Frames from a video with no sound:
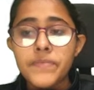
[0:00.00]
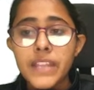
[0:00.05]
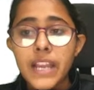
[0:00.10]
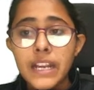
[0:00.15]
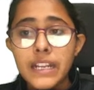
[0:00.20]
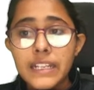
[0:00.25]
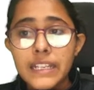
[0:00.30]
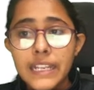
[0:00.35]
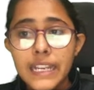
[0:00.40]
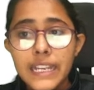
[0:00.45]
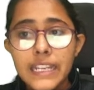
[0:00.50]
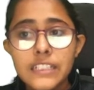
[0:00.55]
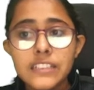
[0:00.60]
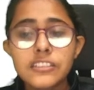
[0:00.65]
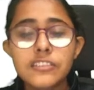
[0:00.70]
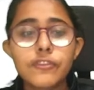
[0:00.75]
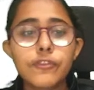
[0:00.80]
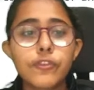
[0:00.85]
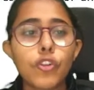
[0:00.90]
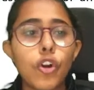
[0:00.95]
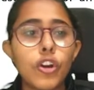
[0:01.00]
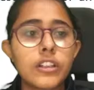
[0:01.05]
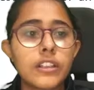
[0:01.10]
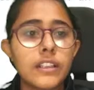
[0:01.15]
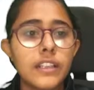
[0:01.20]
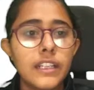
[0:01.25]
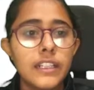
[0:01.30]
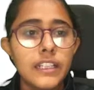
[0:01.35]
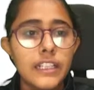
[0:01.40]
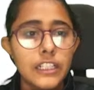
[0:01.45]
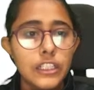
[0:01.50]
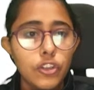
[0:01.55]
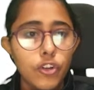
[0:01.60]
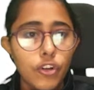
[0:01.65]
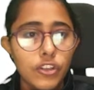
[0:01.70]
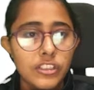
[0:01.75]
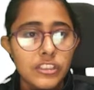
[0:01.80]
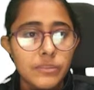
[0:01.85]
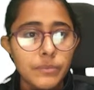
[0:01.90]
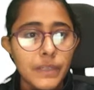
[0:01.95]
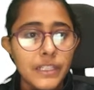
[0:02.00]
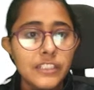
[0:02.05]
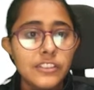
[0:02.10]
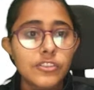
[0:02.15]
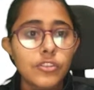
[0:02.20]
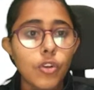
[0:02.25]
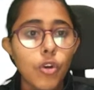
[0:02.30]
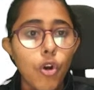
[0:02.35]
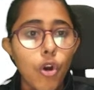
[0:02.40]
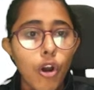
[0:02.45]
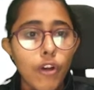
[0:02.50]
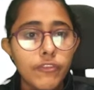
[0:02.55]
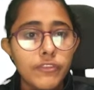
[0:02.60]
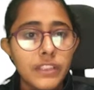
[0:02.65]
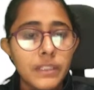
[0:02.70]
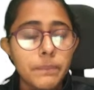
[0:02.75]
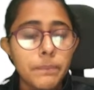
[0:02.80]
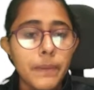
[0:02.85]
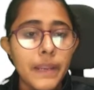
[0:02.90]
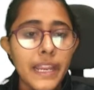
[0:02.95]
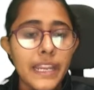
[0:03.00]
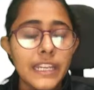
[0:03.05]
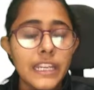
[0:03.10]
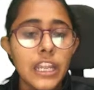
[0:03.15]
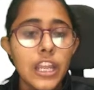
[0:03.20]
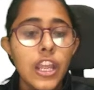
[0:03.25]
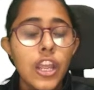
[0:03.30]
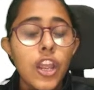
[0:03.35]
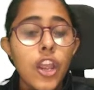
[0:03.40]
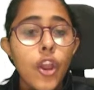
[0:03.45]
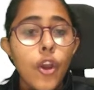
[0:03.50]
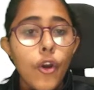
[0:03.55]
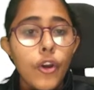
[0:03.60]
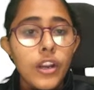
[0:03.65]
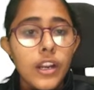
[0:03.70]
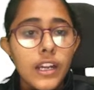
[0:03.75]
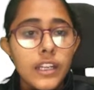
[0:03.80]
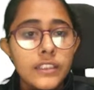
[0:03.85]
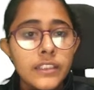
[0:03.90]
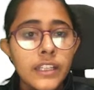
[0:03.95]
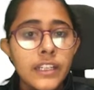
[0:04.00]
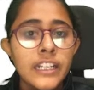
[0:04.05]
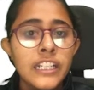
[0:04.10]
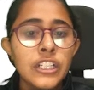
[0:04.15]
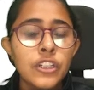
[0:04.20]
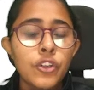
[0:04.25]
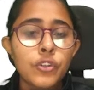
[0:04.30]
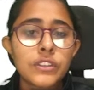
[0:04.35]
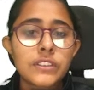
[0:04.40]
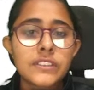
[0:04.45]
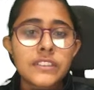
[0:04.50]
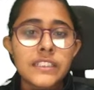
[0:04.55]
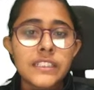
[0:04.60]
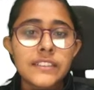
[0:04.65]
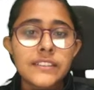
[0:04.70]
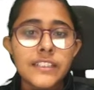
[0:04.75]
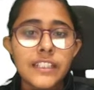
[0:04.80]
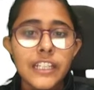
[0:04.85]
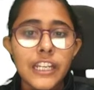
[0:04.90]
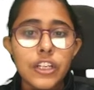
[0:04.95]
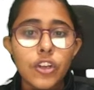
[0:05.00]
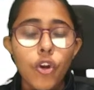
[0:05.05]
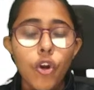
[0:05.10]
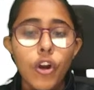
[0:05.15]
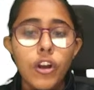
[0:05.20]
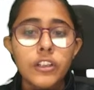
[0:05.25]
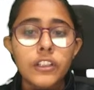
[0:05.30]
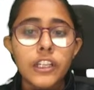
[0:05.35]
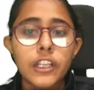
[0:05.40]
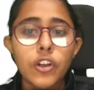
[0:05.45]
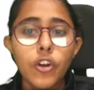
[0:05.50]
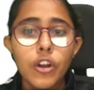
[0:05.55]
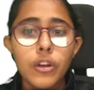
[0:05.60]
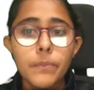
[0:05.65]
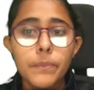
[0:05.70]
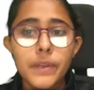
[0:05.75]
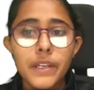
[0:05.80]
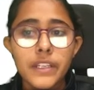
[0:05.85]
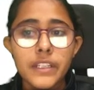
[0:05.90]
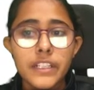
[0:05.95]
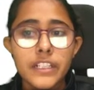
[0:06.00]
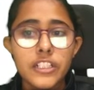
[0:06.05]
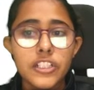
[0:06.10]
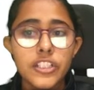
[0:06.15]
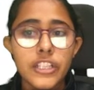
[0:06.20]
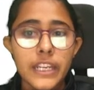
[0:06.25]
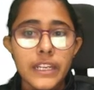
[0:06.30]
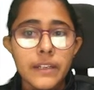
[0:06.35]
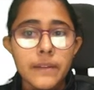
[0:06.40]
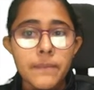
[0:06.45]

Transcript: against fraudulent endorsements of the payee or other endorsees in an order or bearer check,